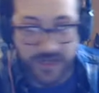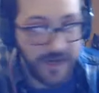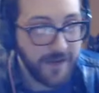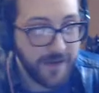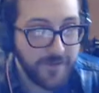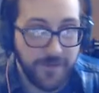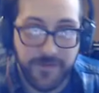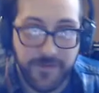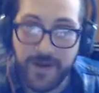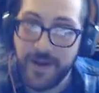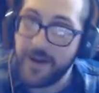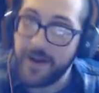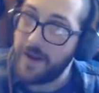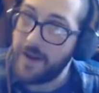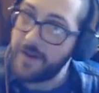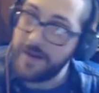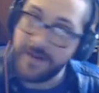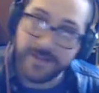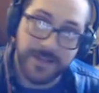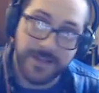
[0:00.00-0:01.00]
to have to find
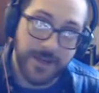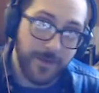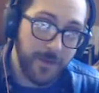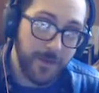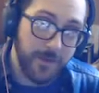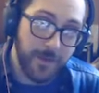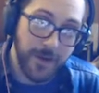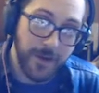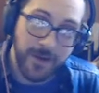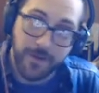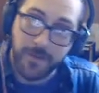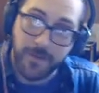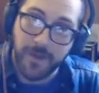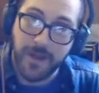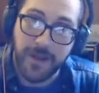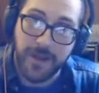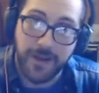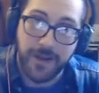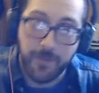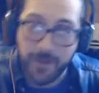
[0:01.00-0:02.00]
out next time on MugAndPlay.